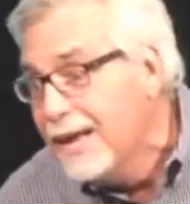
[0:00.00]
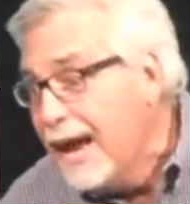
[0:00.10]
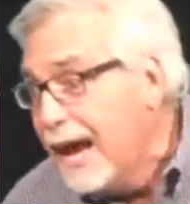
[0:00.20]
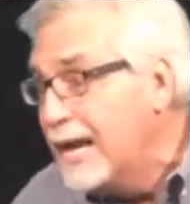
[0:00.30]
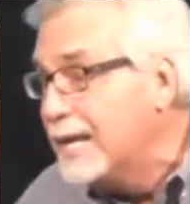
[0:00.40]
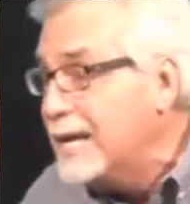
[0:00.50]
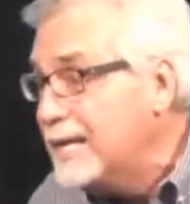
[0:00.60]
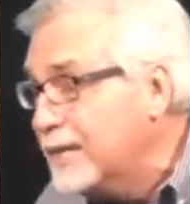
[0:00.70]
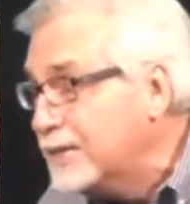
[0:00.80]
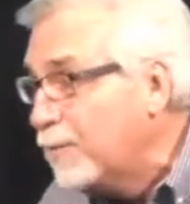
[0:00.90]
and he
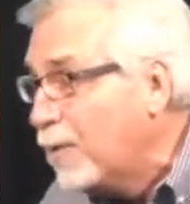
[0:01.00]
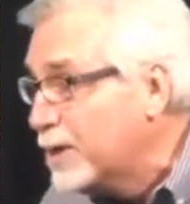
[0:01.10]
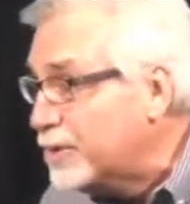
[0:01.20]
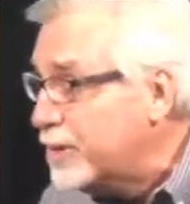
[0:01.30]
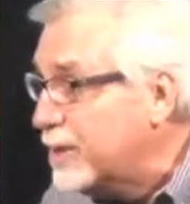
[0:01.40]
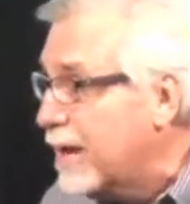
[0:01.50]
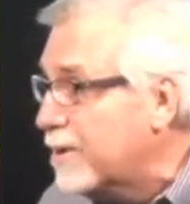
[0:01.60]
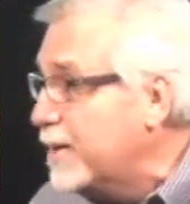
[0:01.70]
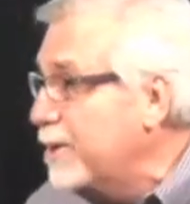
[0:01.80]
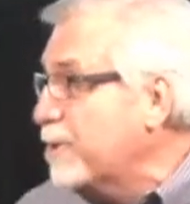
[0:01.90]
doesn't want to sit
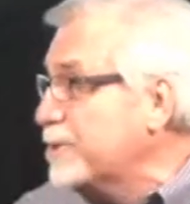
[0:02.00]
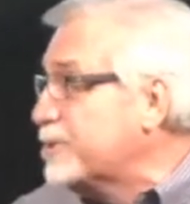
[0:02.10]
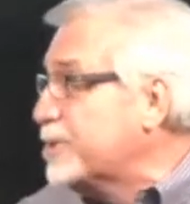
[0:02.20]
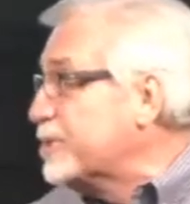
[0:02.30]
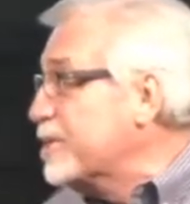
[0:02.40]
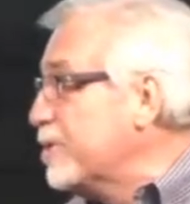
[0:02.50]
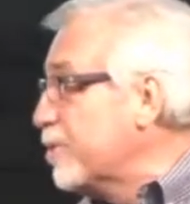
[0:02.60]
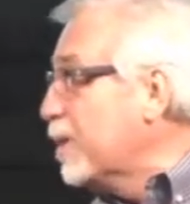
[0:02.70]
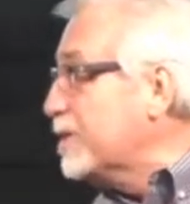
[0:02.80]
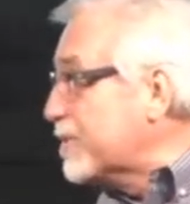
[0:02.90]
down. He wants to see the
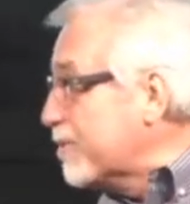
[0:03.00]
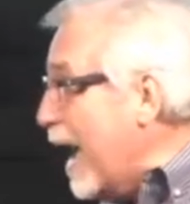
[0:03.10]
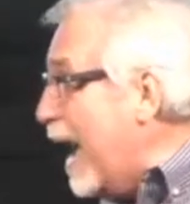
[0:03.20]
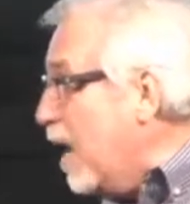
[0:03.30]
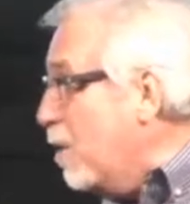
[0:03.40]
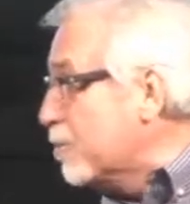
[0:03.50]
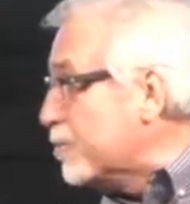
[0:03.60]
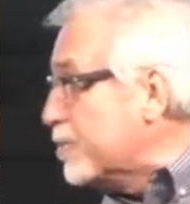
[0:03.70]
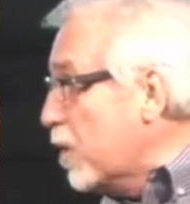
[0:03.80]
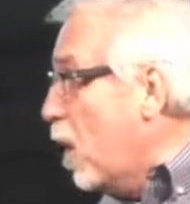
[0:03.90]
rest of the
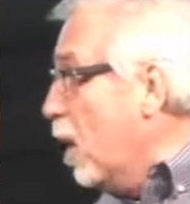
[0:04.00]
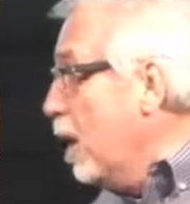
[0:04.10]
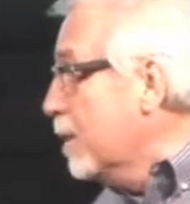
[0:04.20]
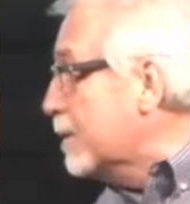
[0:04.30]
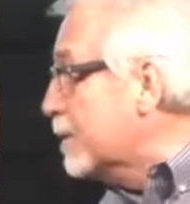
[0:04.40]
house, the heart.